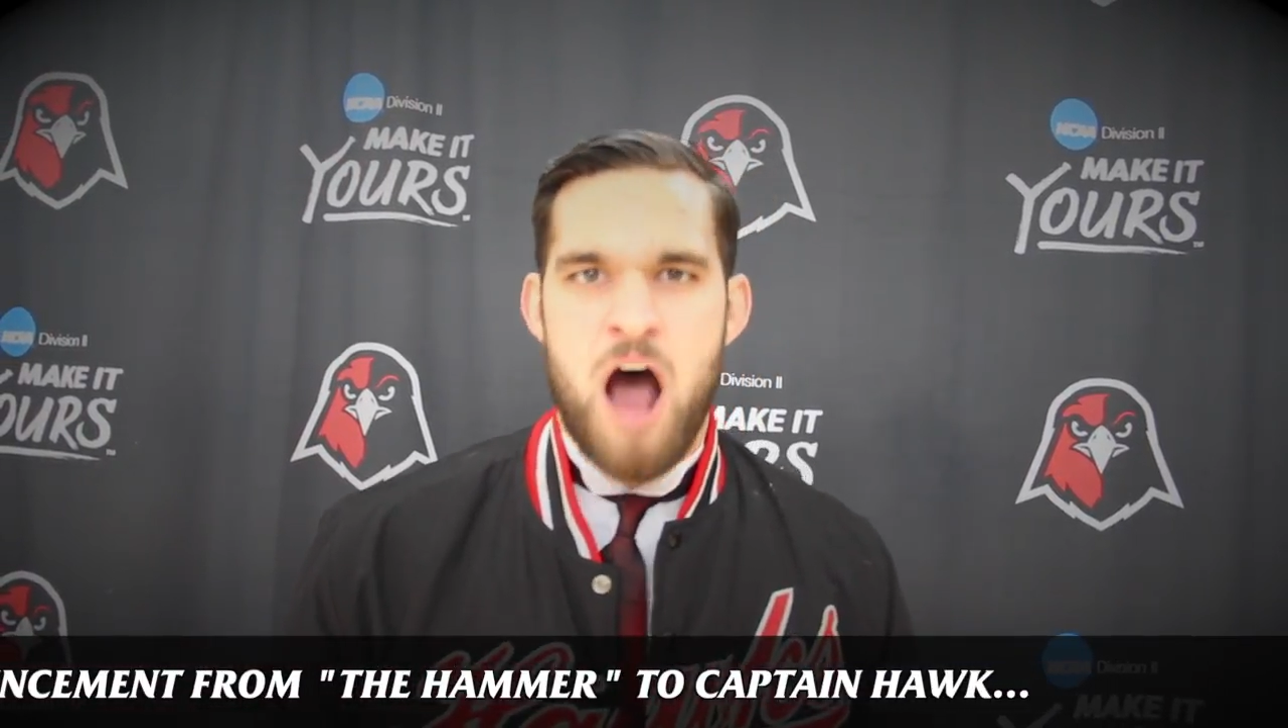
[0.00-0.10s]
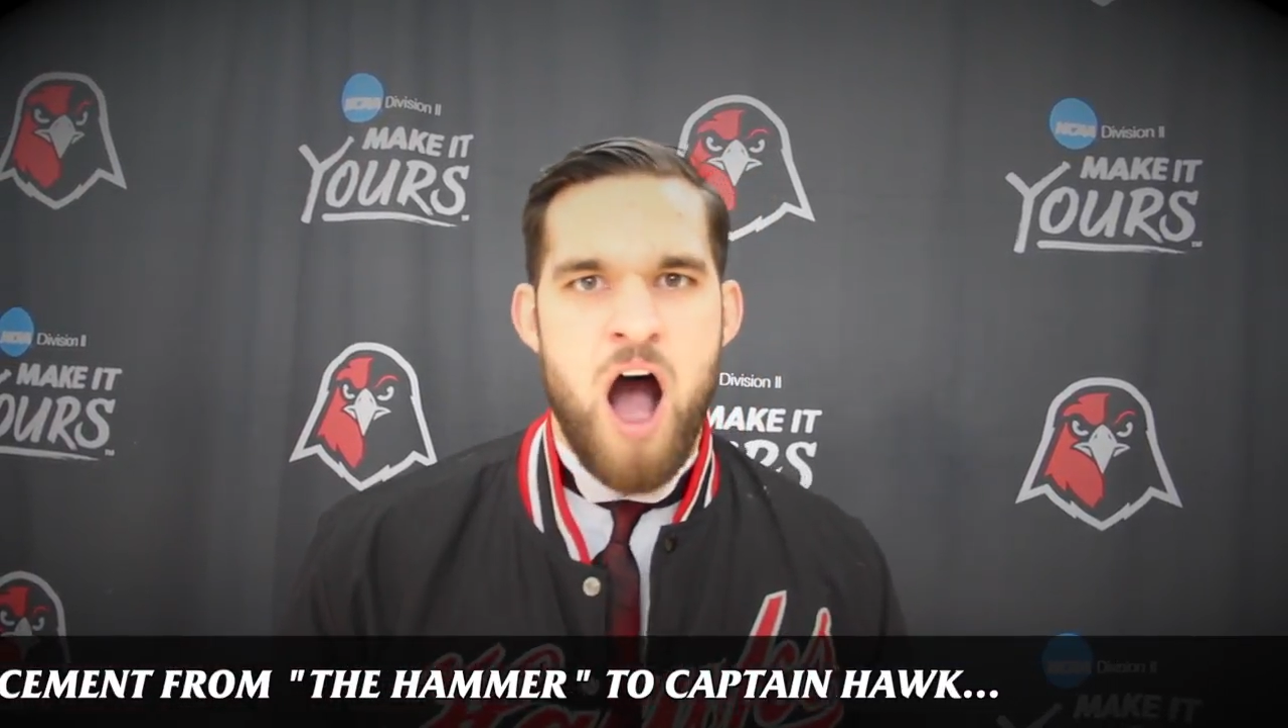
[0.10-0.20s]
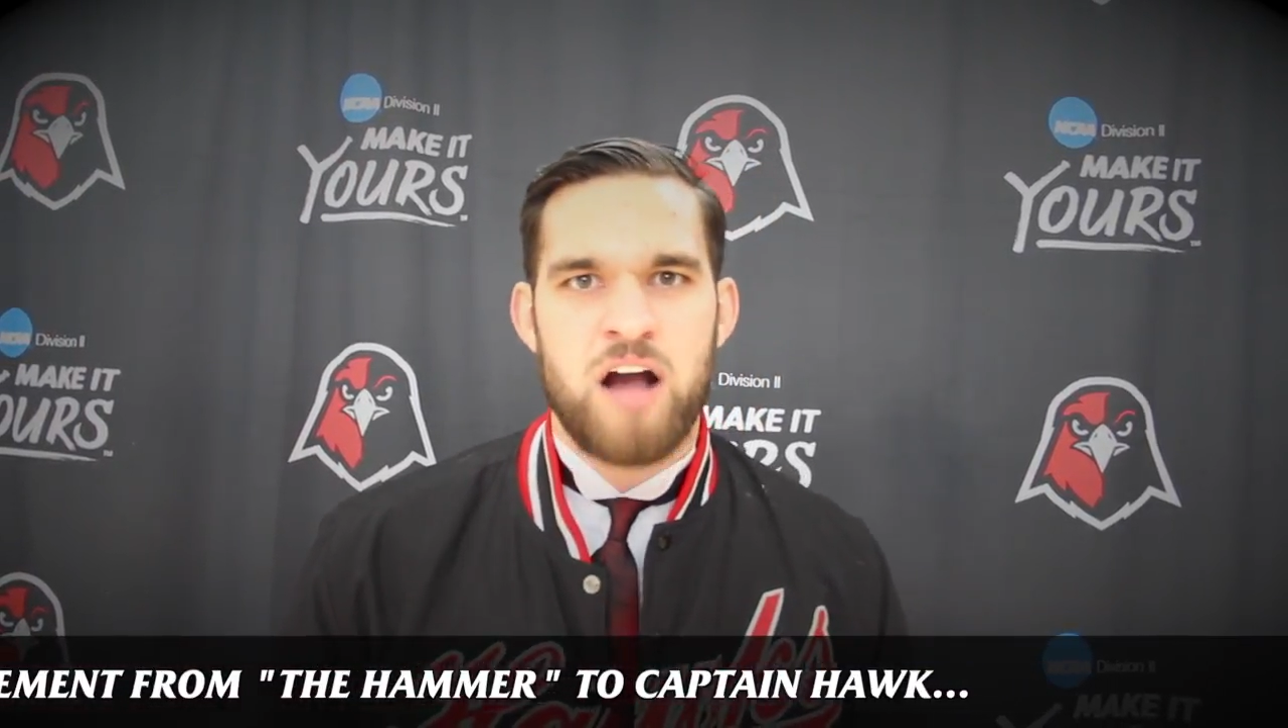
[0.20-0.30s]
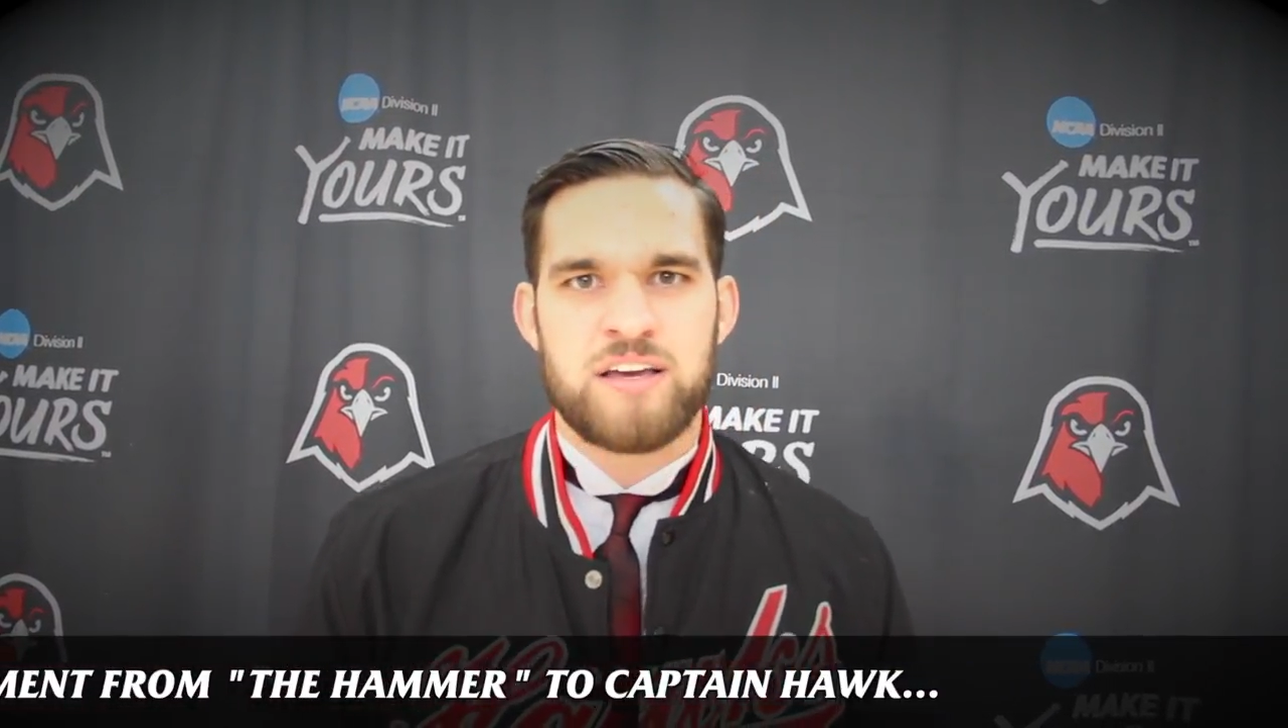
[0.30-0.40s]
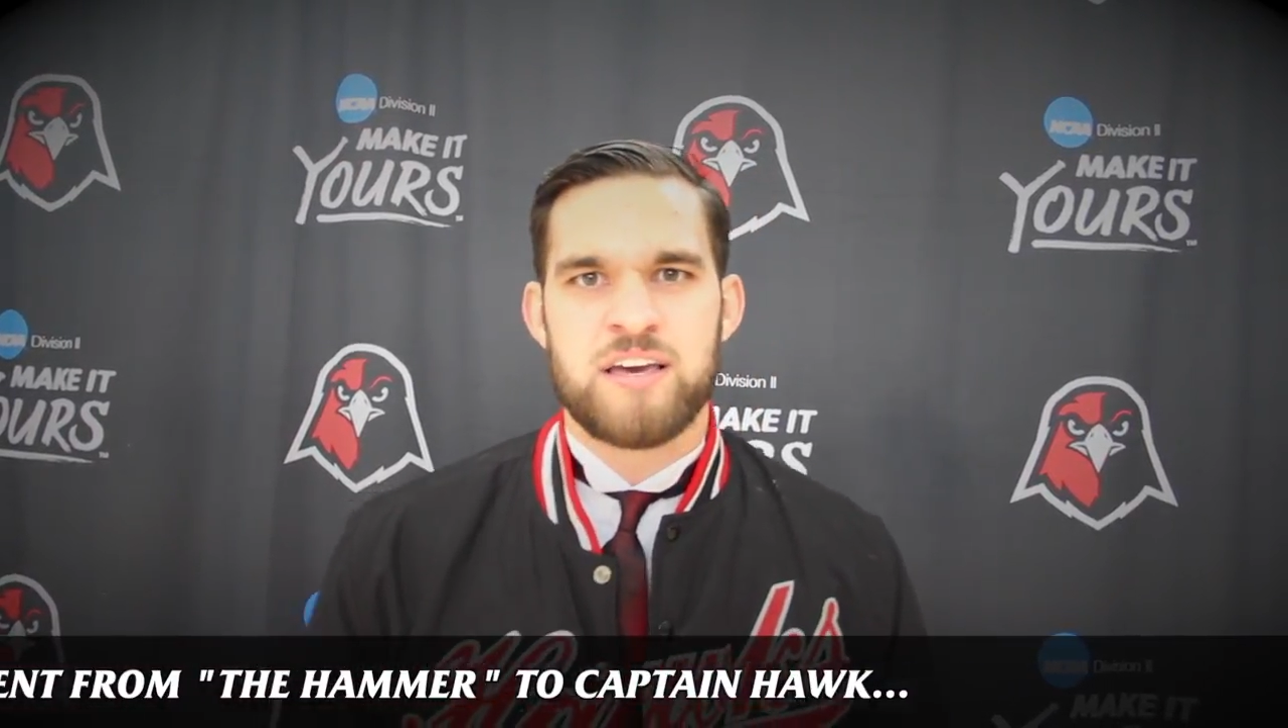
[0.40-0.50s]

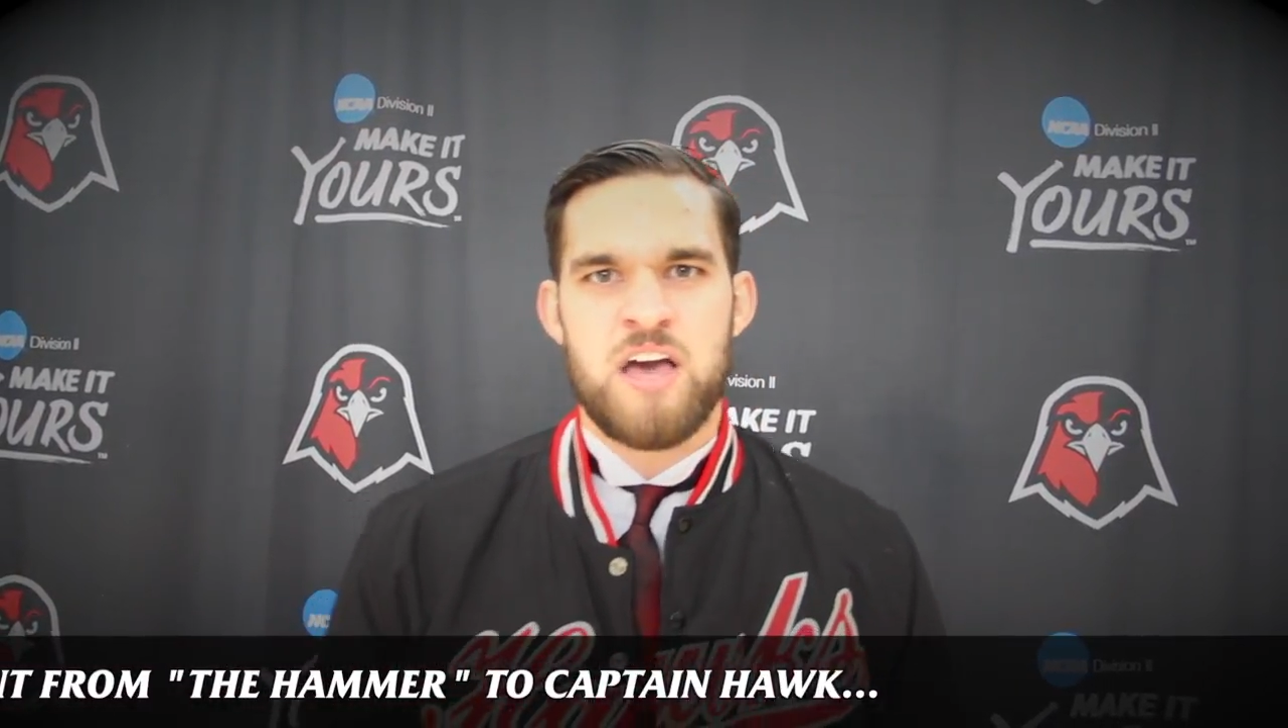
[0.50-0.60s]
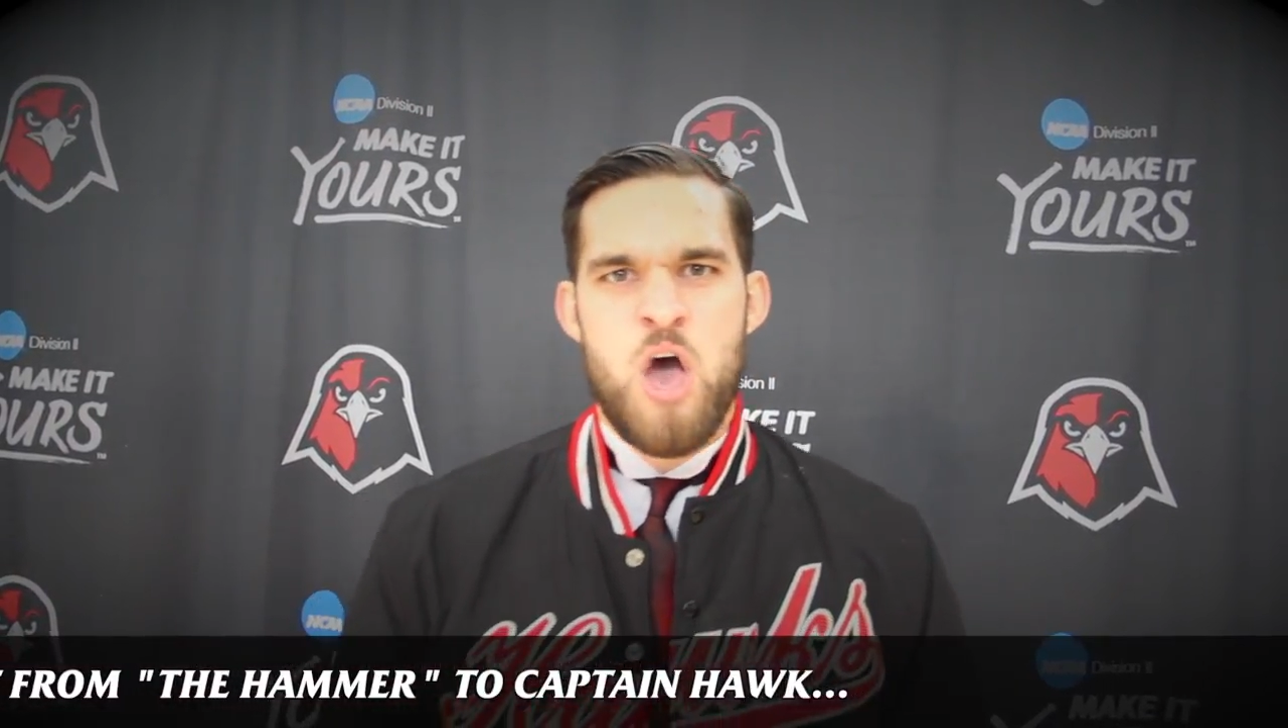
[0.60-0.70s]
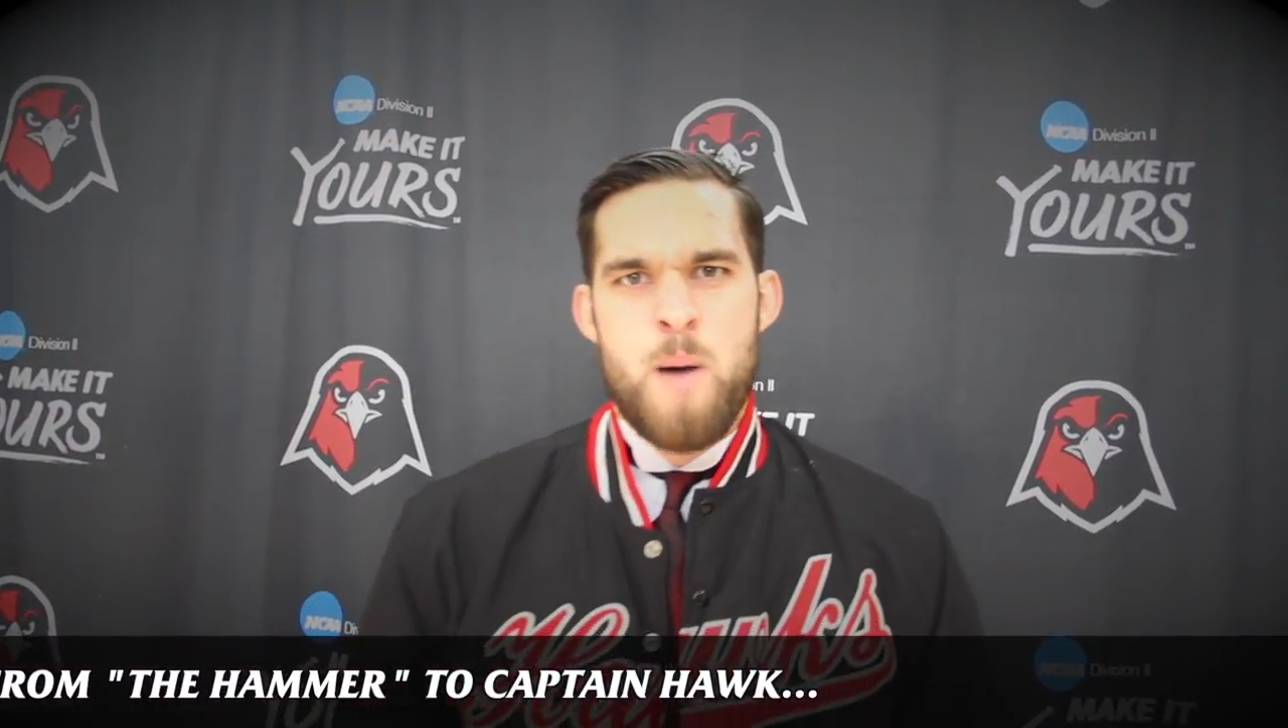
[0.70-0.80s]
Hawk,